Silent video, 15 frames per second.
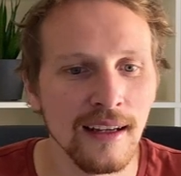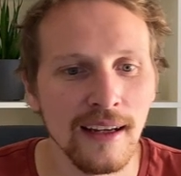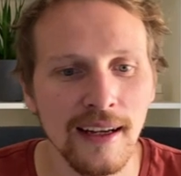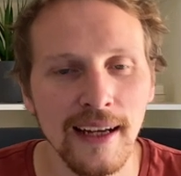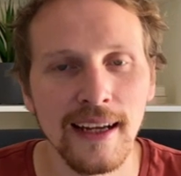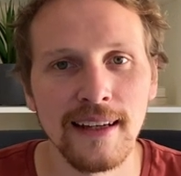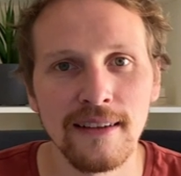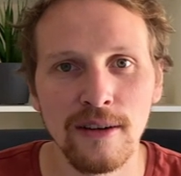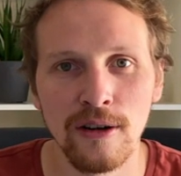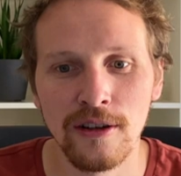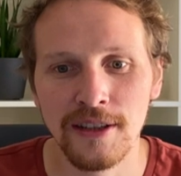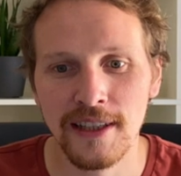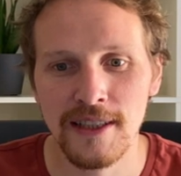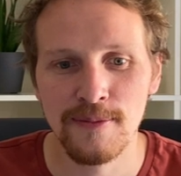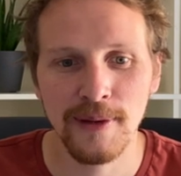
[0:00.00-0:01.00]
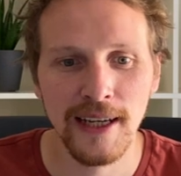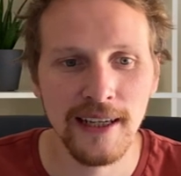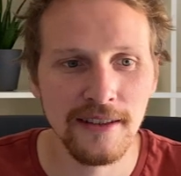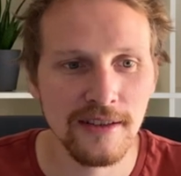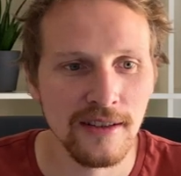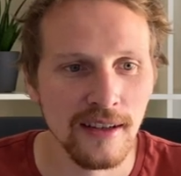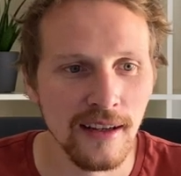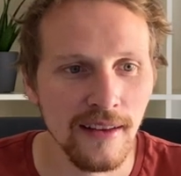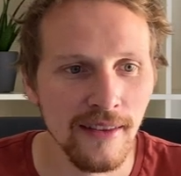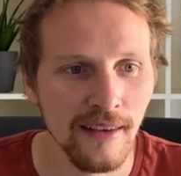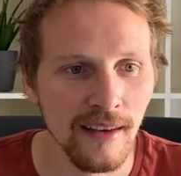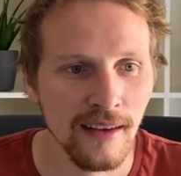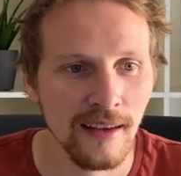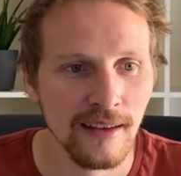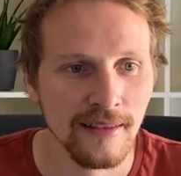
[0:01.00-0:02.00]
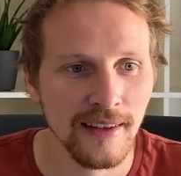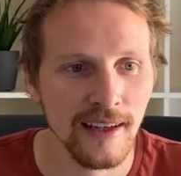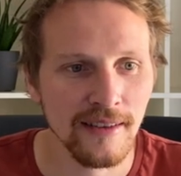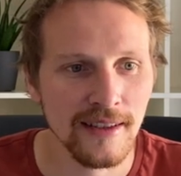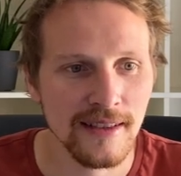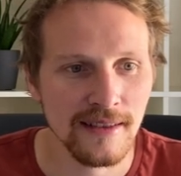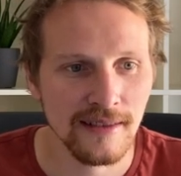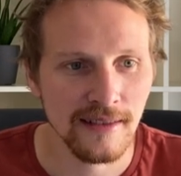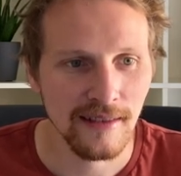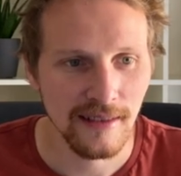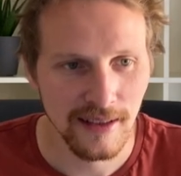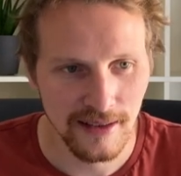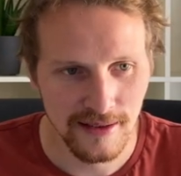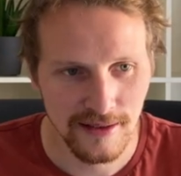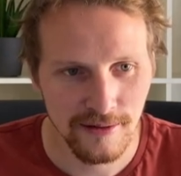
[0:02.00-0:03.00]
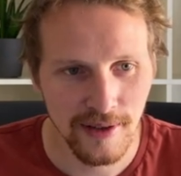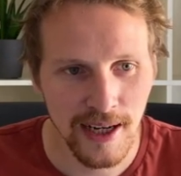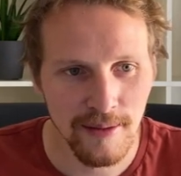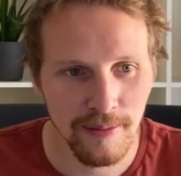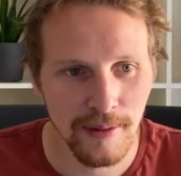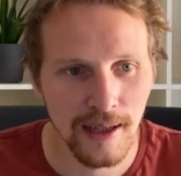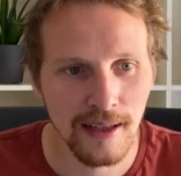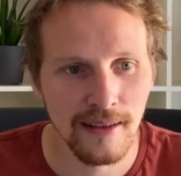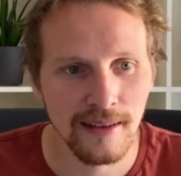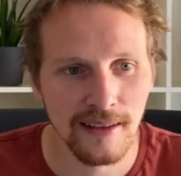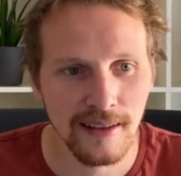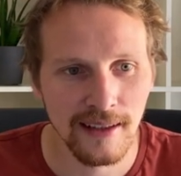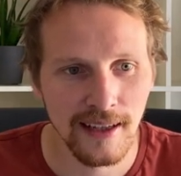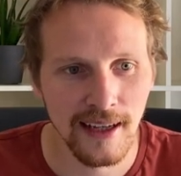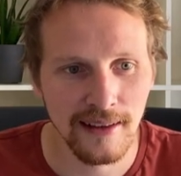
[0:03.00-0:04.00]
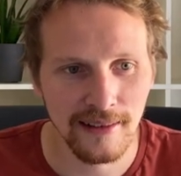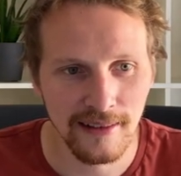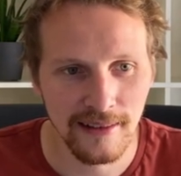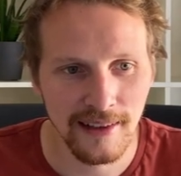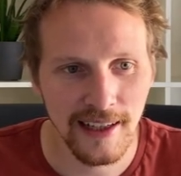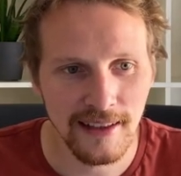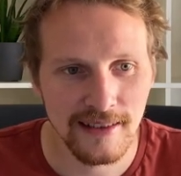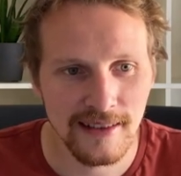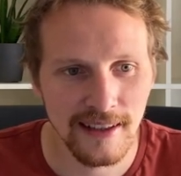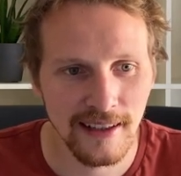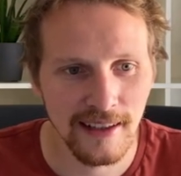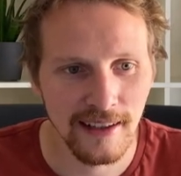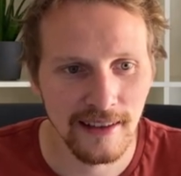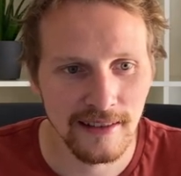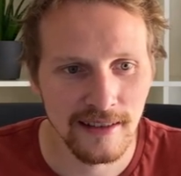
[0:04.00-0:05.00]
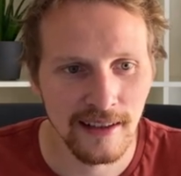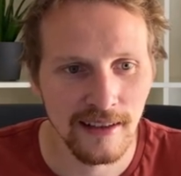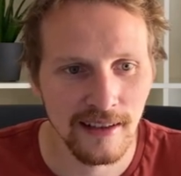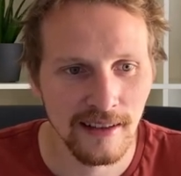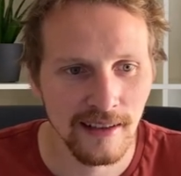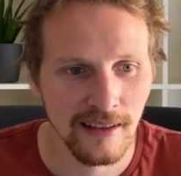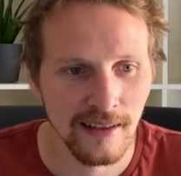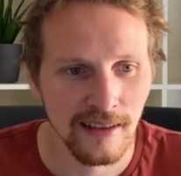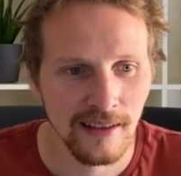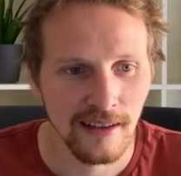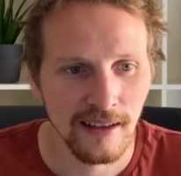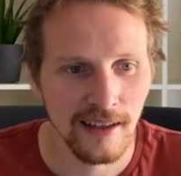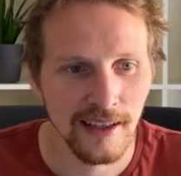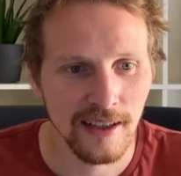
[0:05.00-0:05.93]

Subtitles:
and on this page there is the stripe bar, get text link, click